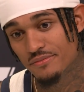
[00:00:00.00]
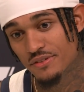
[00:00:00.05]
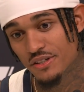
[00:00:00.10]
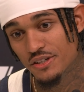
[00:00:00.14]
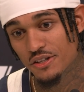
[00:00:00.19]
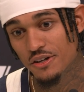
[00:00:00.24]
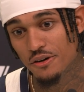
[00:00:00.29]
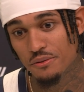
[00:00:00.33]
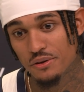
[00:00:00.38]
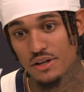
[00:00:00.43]

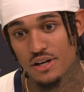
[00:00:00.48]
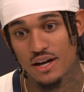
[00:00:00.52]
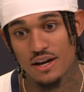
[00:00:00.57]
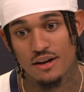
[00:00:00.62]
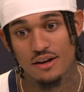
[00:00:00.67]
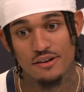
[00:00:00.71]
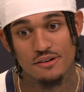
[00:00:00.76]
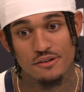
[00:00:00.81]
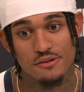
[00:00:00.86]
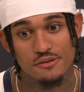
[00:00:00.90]
You know, we
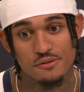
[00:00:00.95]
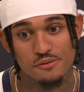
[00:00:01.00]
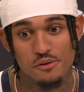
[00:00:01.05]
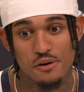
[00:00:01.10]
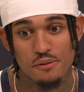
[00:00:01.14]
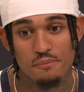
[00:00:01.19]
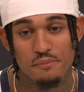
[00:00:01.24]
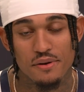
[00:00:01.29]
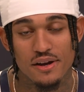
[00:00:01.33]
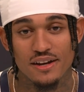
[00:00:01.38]
got
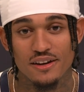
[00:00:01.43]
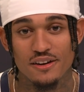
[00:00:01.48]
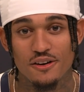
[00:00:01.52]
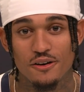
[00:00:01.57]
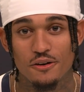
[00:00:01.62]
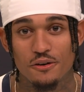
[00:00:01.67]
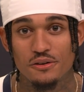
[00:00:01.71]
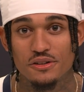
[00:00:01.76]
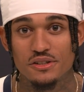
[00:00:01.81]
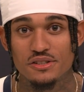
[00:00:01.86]
one main
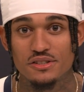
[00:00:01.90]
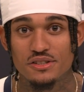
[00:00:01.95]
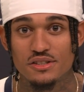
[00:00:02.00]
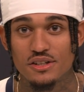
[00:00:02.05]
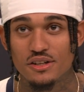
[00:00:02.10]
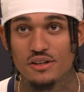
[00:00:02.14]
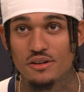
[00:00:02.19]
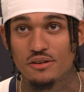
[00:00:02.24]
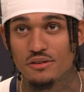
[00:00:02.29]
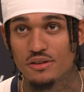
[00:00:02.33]
goal this
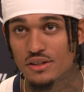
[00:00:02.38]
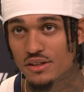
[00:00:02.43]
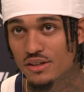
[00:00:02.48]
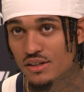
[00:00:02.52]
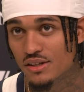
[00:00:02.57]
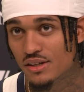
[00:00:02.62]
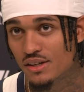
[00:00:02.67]
year, and